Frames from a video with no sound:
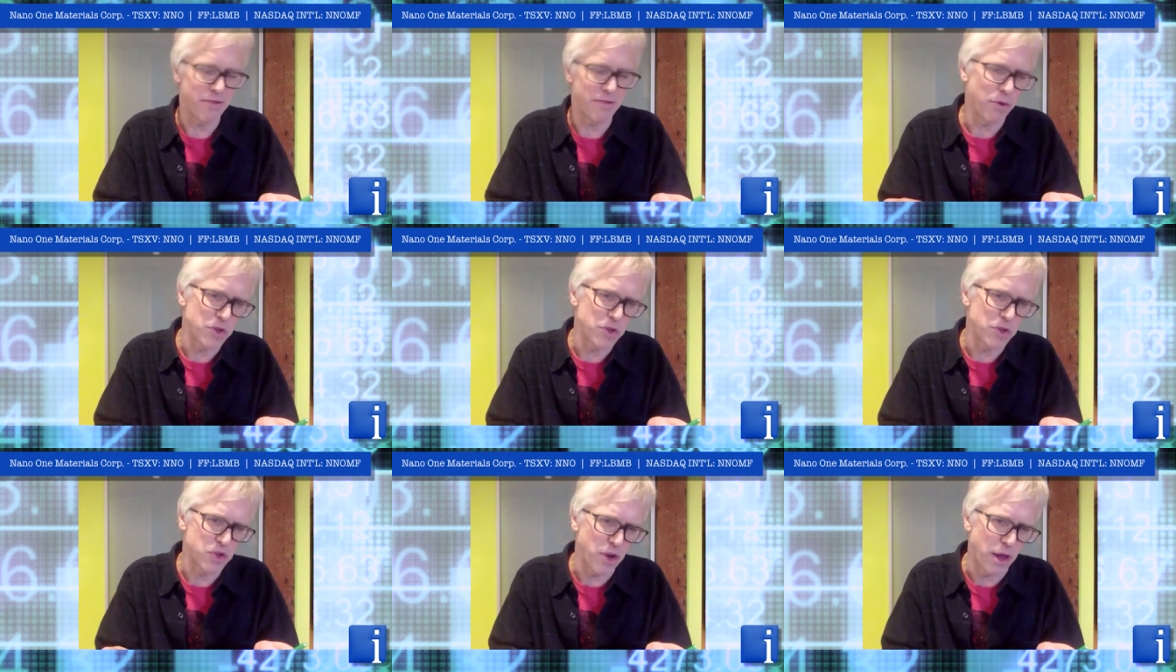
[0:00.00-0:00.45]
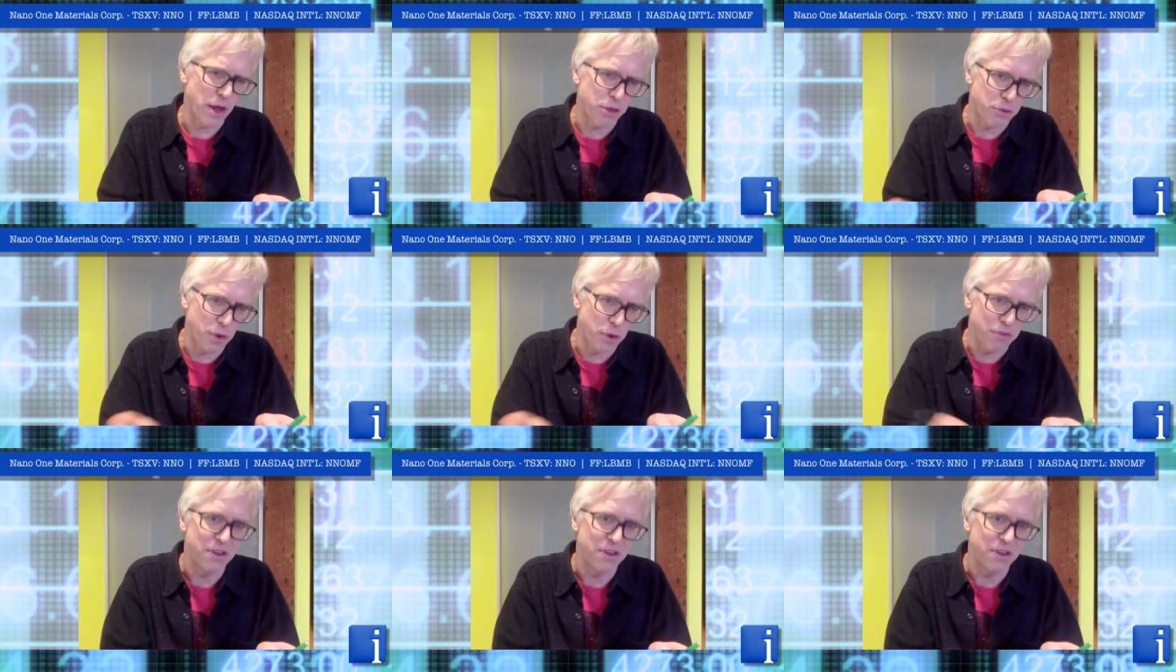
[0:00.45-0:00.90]
Everyone's trying to
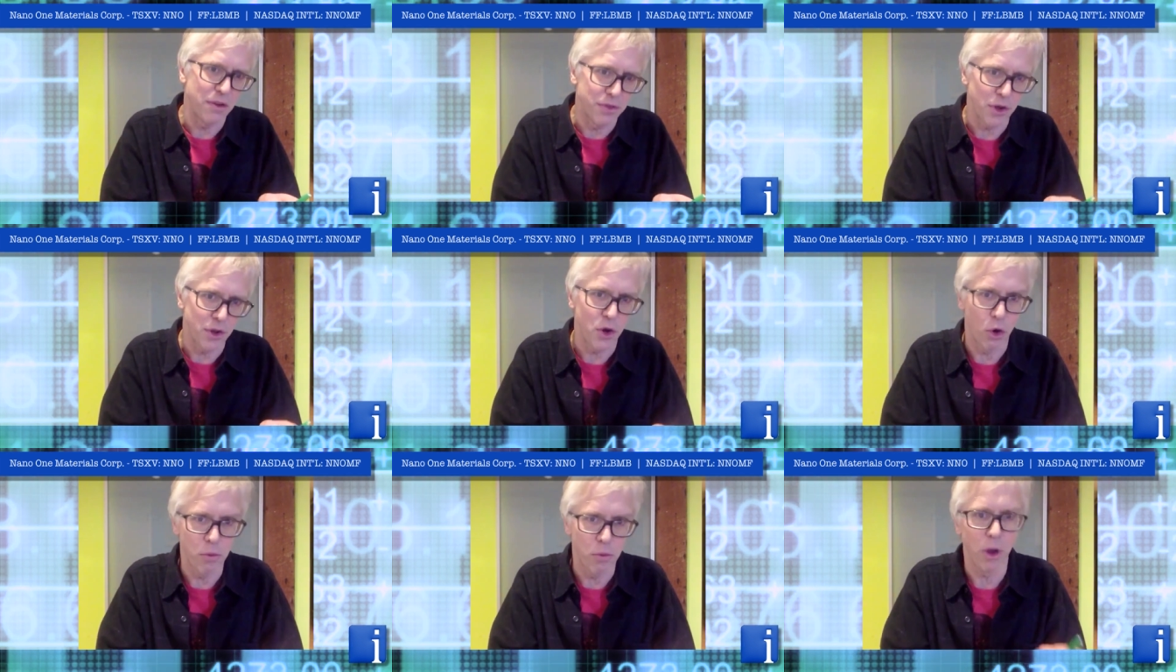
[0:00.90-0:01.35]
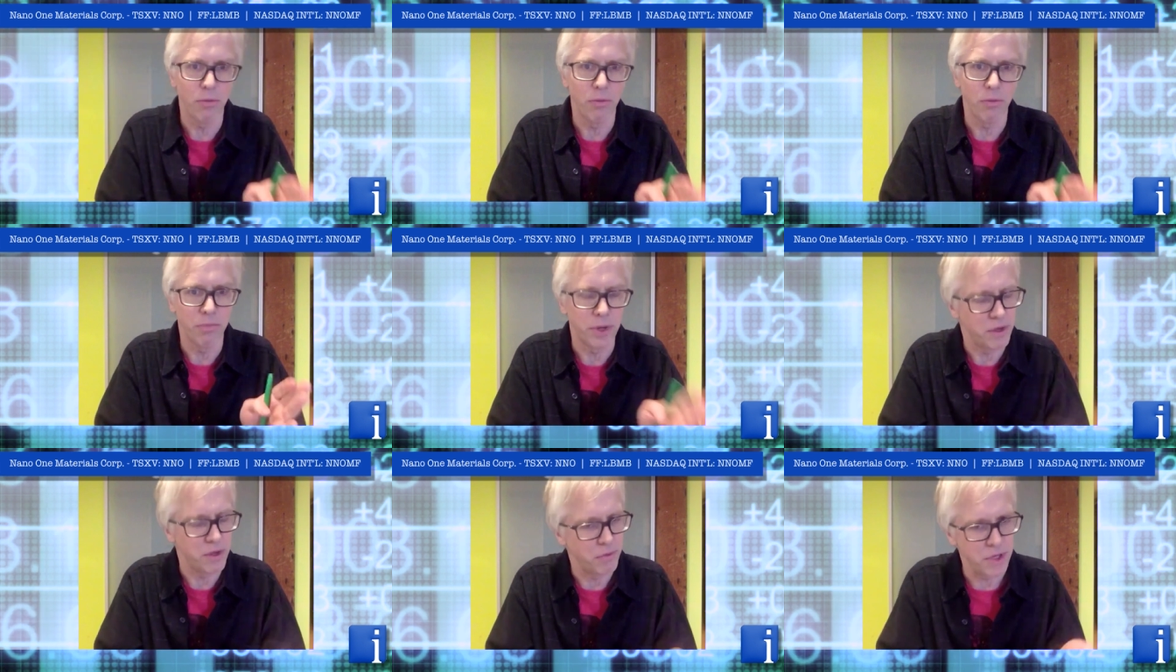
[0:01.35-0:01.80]
thrift out the cobalt,
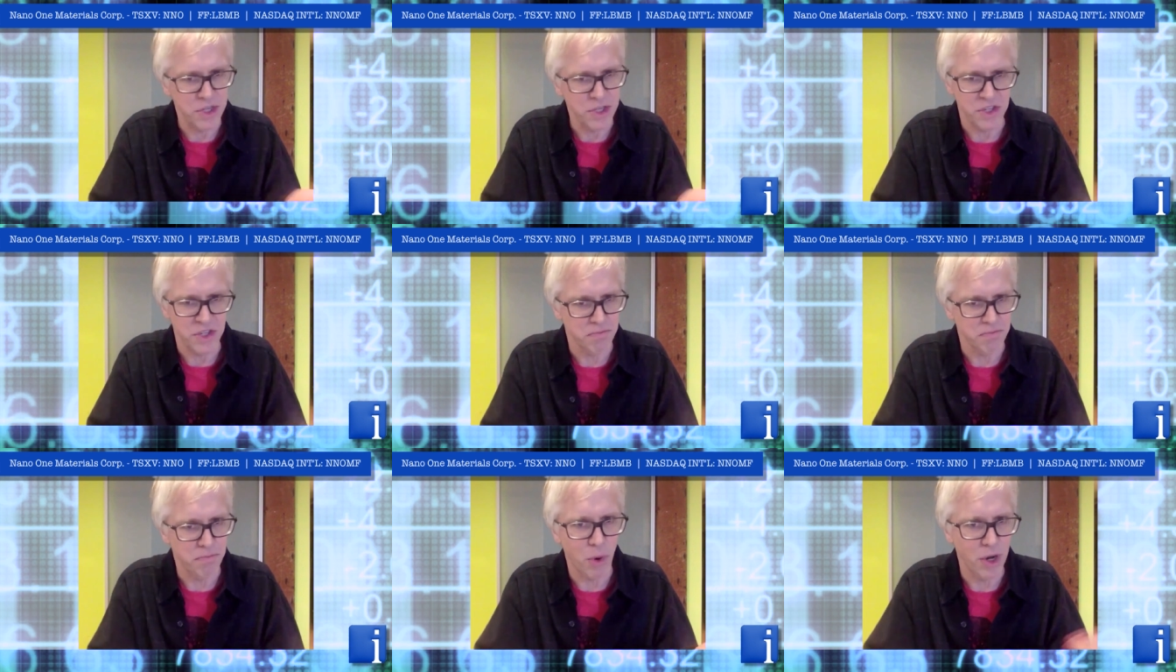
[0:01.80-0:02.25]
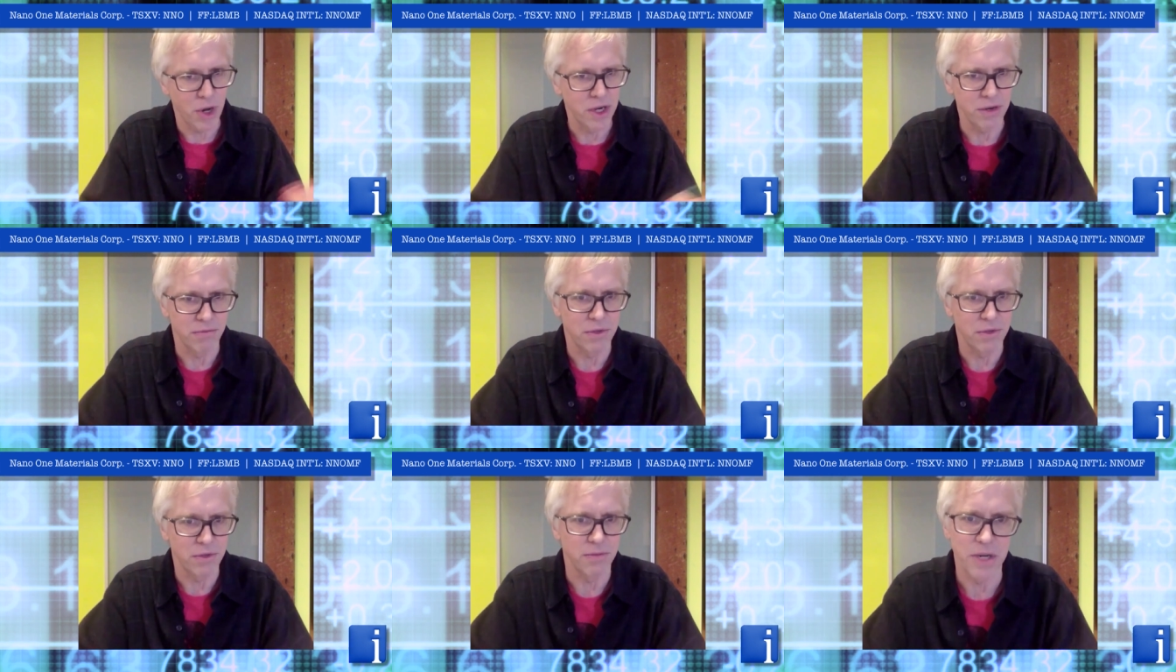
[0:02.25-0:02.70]
but you reach that point
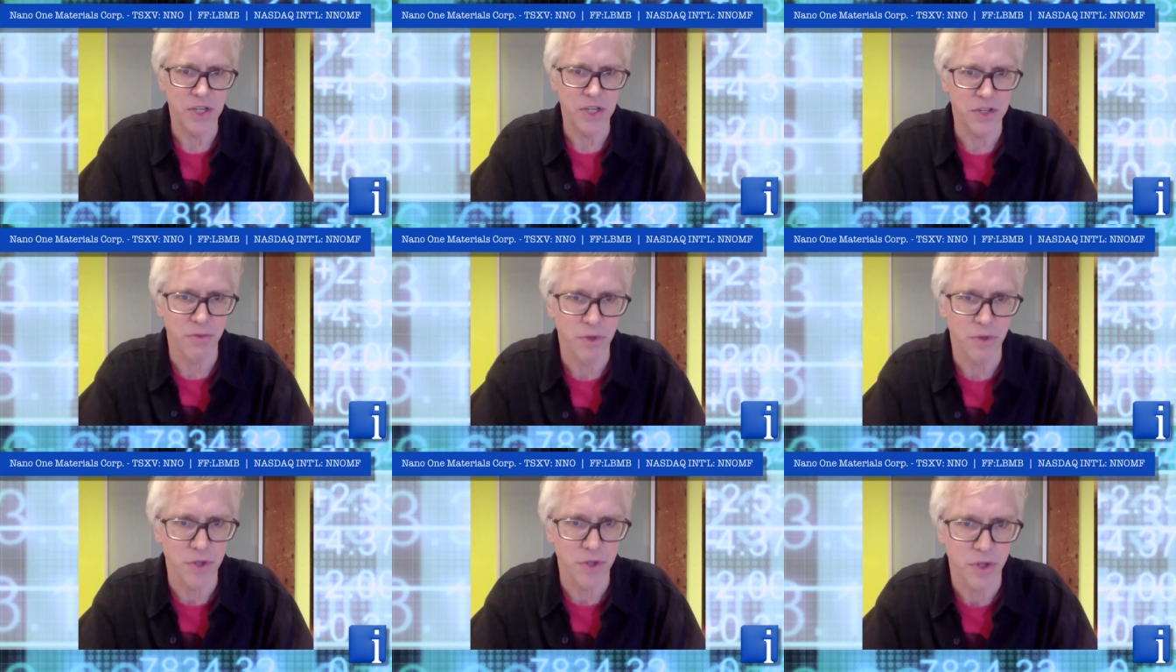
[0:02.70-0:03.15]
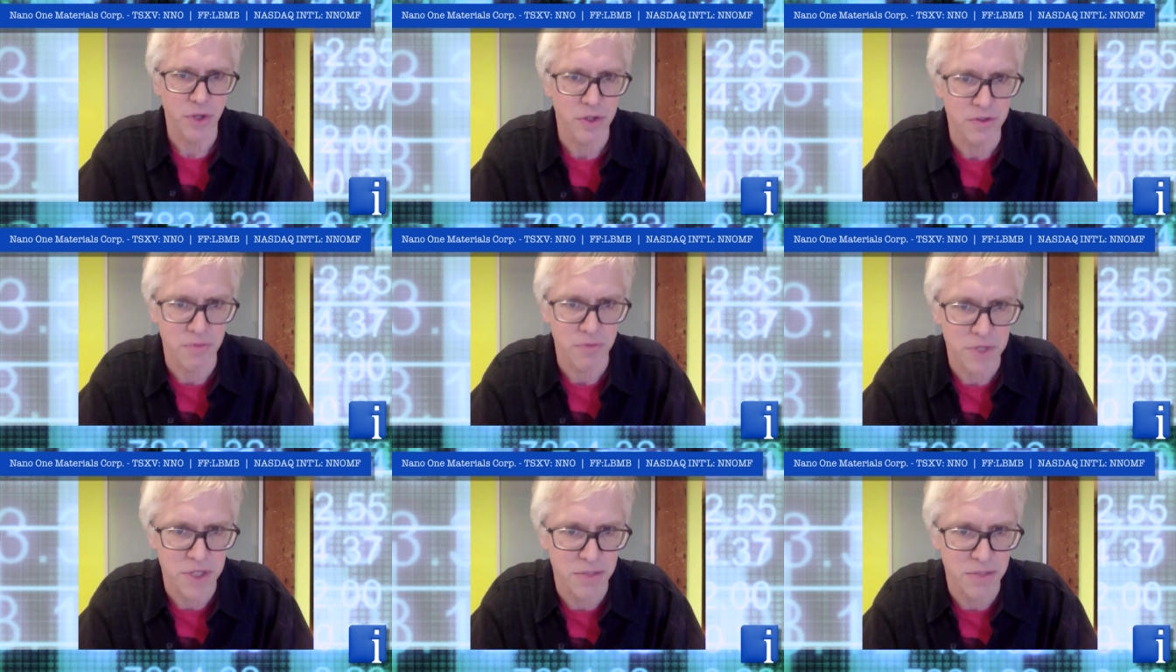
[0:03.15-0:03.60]
of diminishing returns
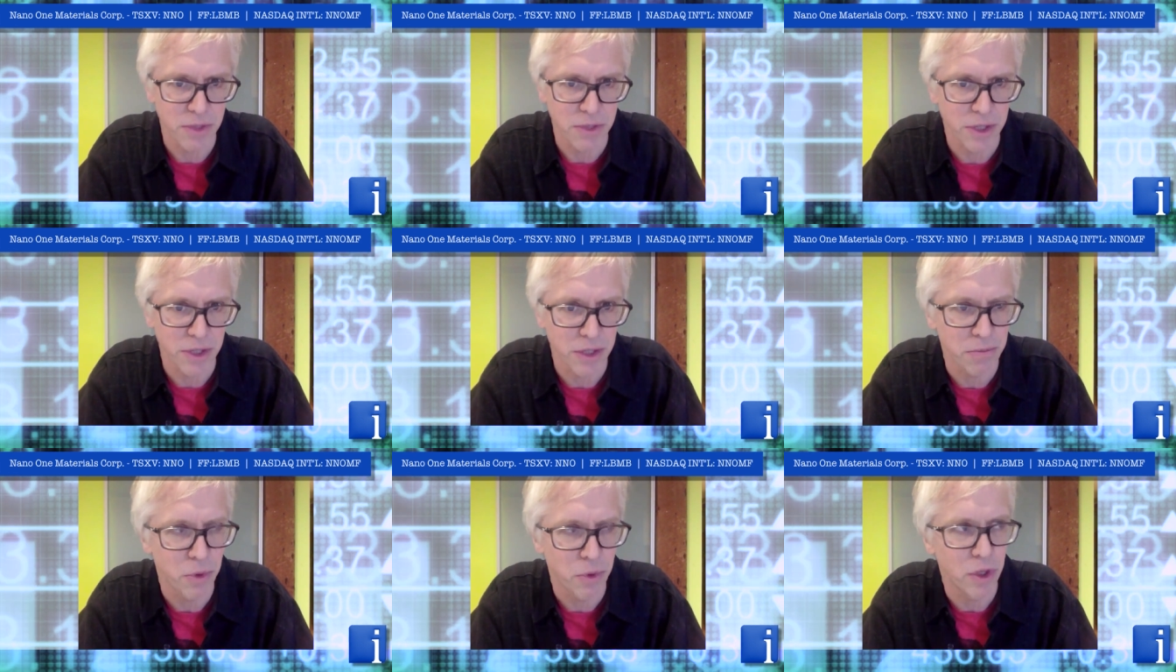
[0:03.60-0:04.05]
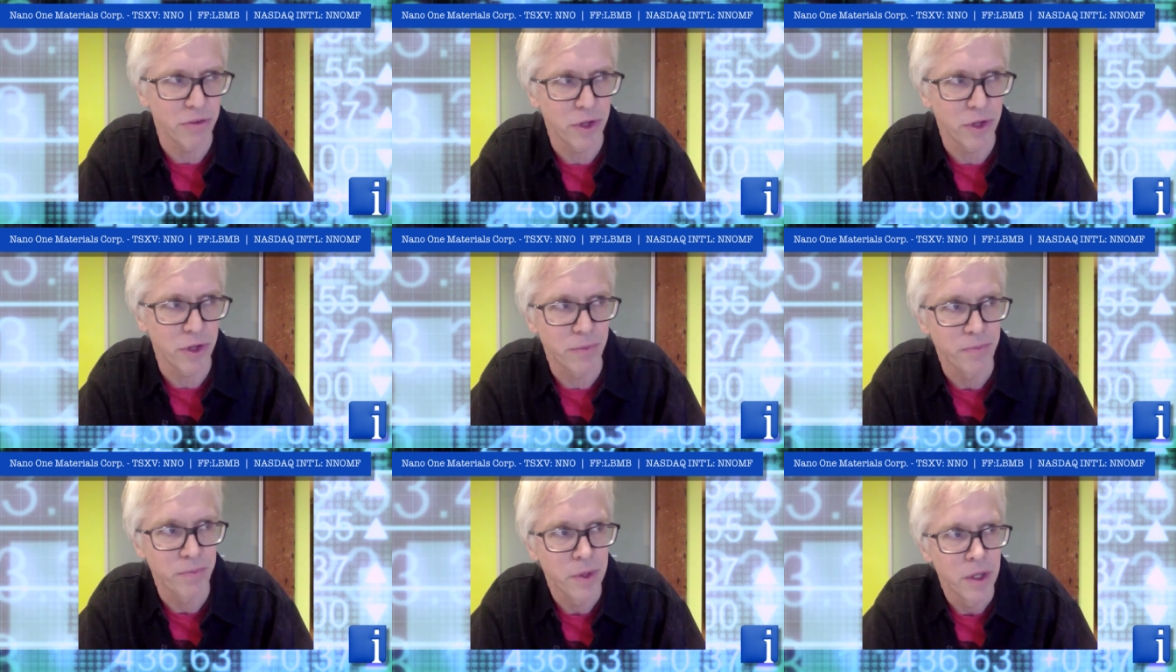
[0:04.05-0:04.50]
from a stability point of
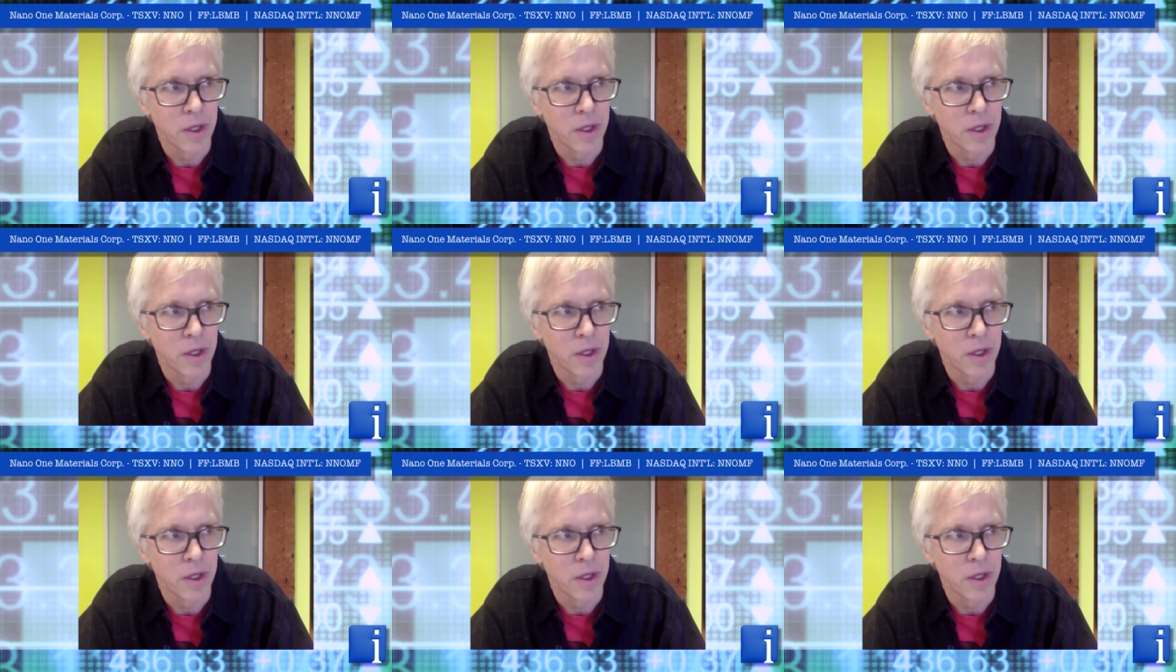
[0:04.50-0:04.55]
view.